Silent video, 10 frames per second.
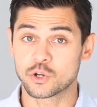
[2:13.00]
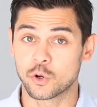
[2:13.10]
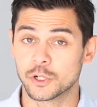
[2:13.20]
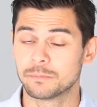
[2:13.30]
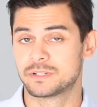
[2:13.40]

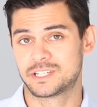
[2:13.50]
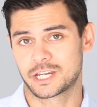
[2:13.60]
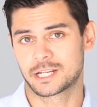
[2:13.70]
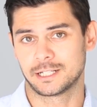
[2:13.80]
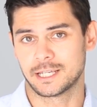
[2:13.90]
oil,
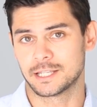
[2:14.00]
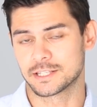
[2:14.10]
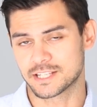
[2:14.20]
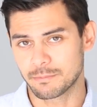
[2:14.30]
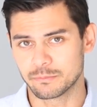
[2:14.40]
particularly the
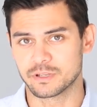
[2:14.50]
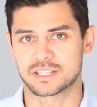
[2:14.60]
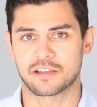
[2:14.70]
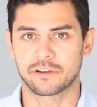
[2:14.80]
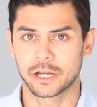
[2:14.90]

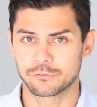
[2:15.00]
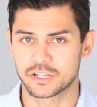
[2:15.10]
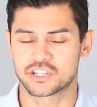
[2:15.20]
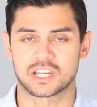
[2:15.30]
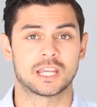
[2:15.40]
supplements, are very
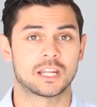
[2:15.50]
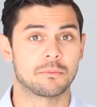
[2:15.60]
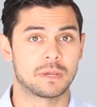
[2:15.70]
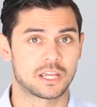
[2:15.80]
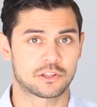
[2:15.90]
rich in
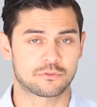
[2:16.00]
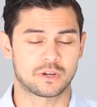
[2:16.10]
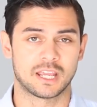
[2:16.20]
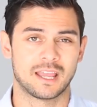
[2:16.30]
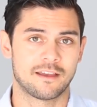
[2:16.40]

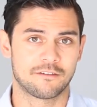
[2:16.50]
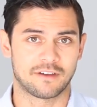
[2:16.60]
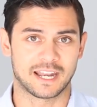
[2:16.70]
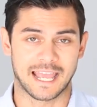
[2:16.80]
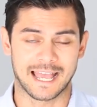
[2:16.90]
omega-3
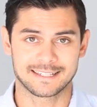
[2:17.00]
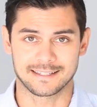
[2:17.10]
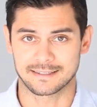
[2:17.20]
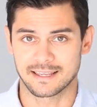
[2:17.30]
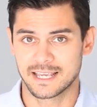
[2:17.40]
fatty
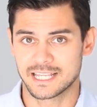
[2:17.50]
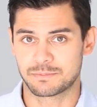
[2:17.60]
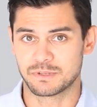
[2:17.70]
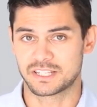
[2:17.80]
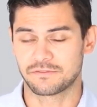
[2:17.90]
acids,
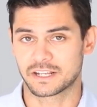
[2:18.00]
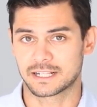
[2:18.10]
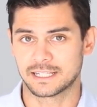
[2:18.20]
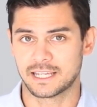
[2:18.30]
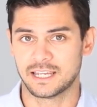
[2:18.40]

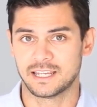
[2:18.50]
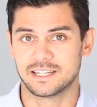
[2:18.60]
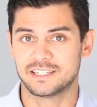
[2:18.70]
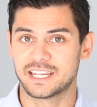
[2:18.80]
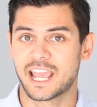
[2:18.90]
specifically
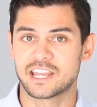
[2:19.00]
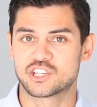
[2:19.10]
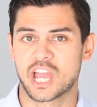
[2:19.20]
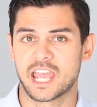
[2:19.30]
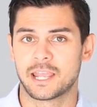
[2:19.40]

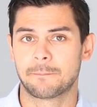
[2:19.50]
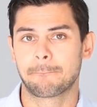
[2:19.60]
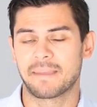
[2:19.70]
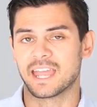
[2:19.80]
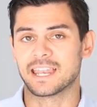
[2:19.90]
DHA
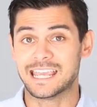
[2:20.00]
and